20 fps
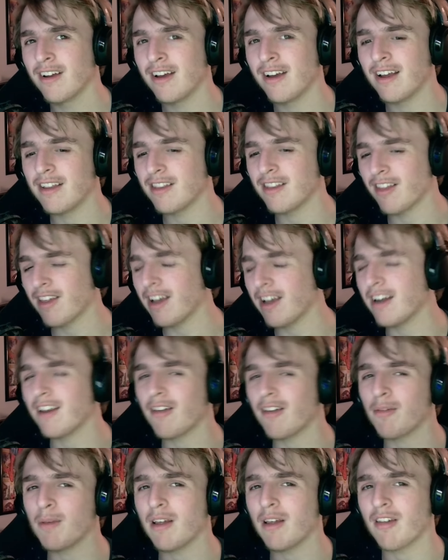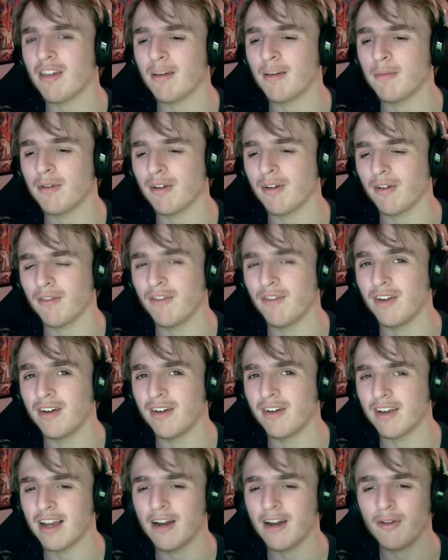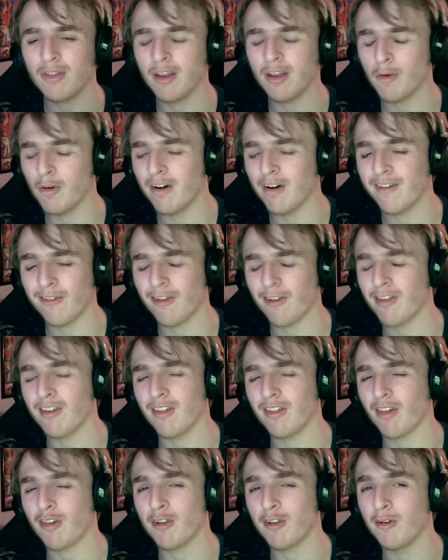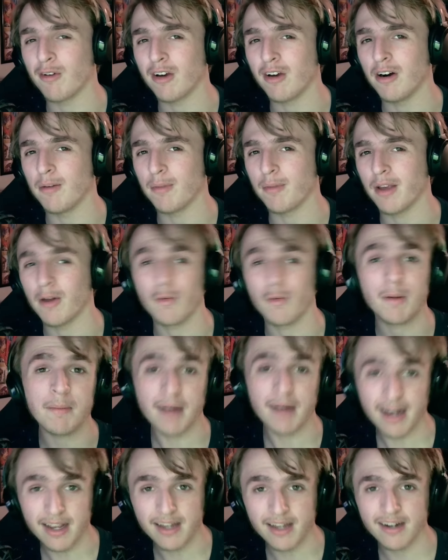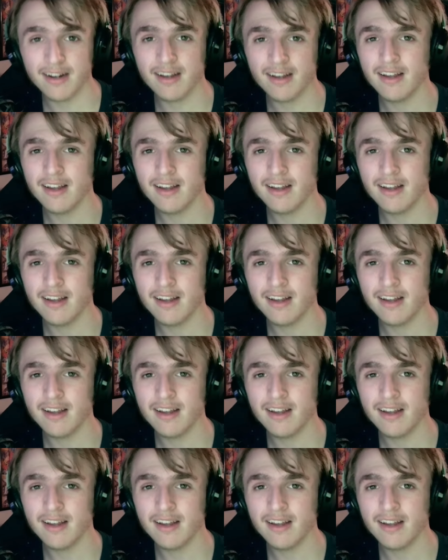This kind of gives me a similar feeling. I don't think we'll ever see the Stillgalm again. We might.